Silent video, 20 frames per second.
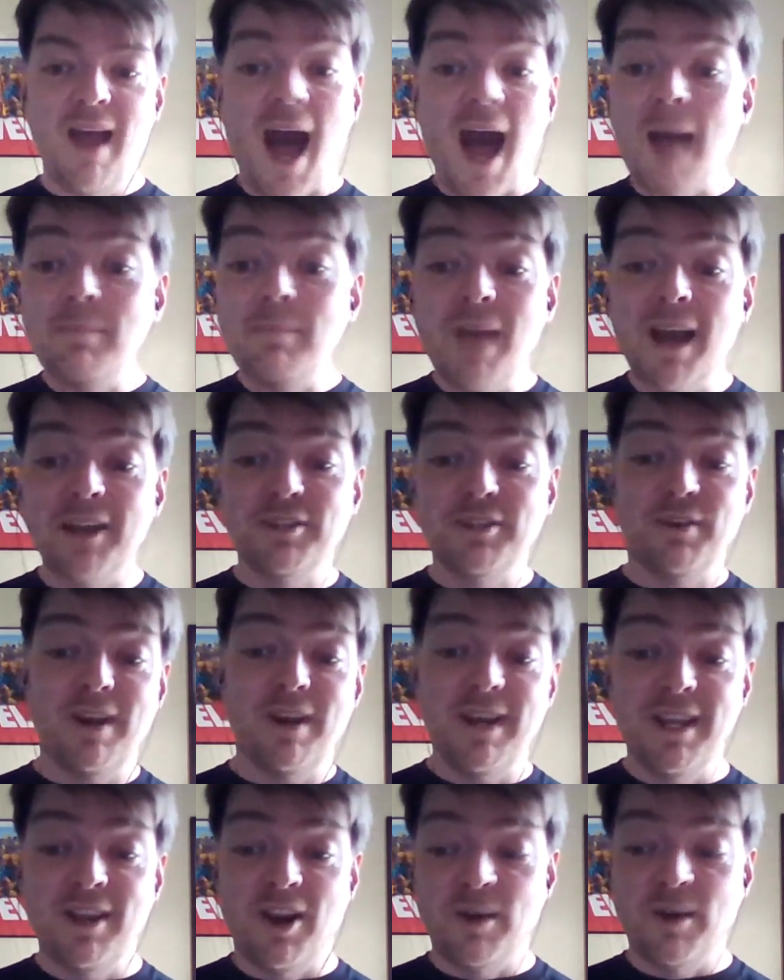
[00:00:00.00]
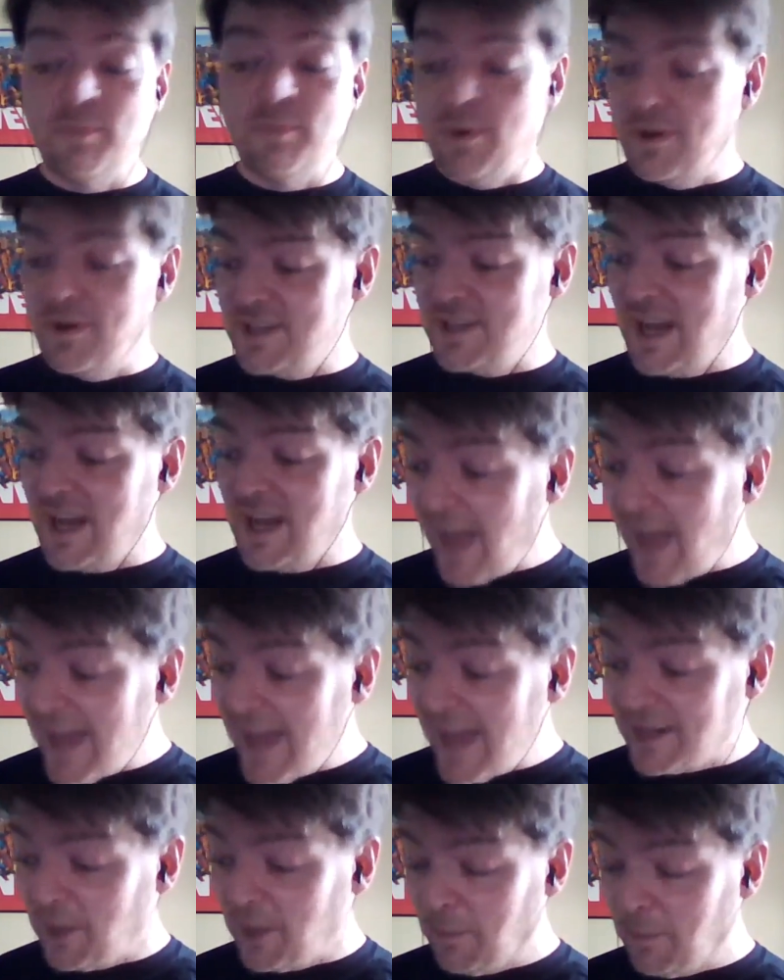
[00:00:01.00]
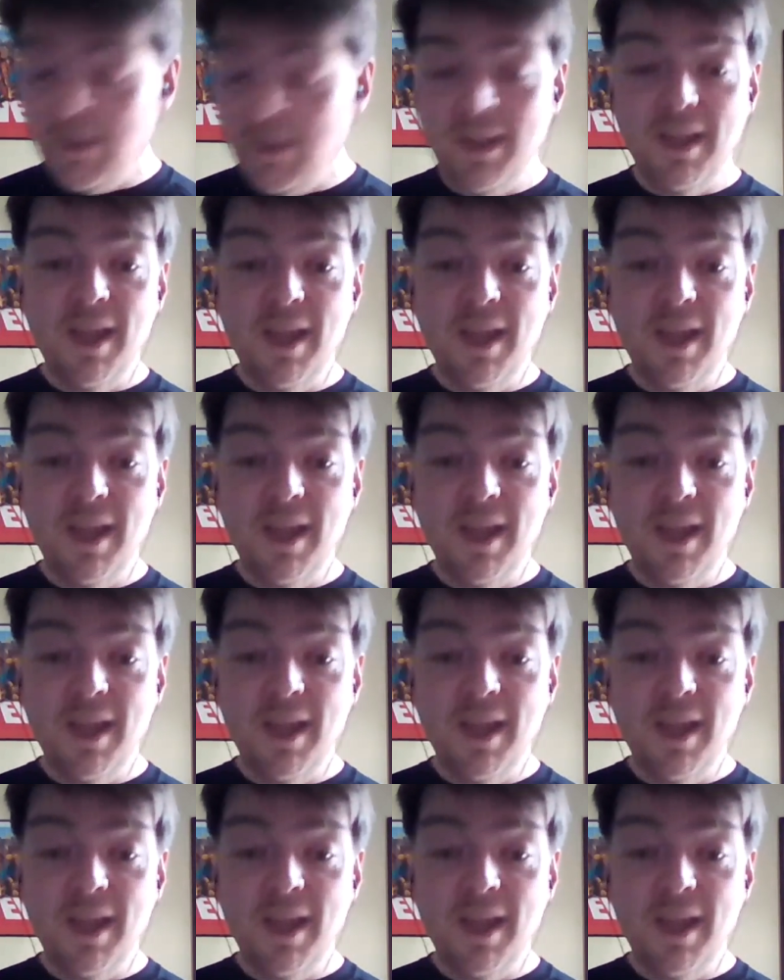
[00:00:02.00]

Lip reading: I'm not a trading card person. I like them.